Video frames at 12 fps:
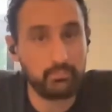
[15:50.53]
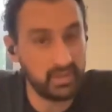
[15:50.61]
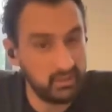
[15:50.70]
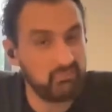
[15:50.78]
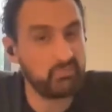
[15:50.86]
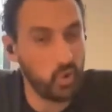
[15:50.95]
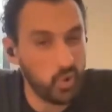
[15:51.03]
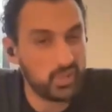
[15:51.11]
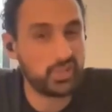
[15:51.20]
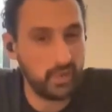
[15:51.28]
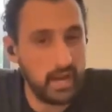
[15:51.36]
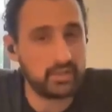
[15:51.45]
pretty
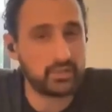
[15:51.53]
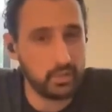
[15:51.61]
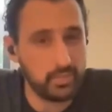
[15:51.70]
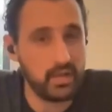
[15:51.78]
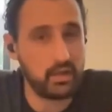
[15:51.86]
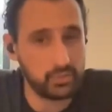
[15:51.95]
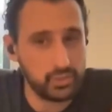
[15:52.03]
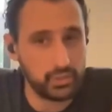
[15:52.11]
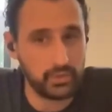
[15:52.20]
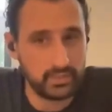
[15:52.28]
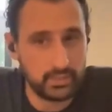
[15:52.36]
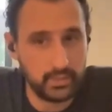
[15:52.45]
coarse grained turbinado
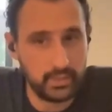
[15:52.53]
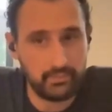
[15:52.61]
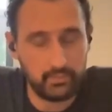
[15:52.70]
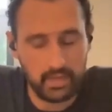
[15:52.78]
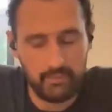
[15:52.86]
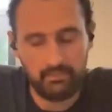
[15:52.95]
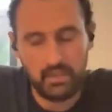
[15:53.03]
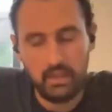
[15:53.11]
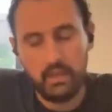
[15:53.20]
sugar into it, right?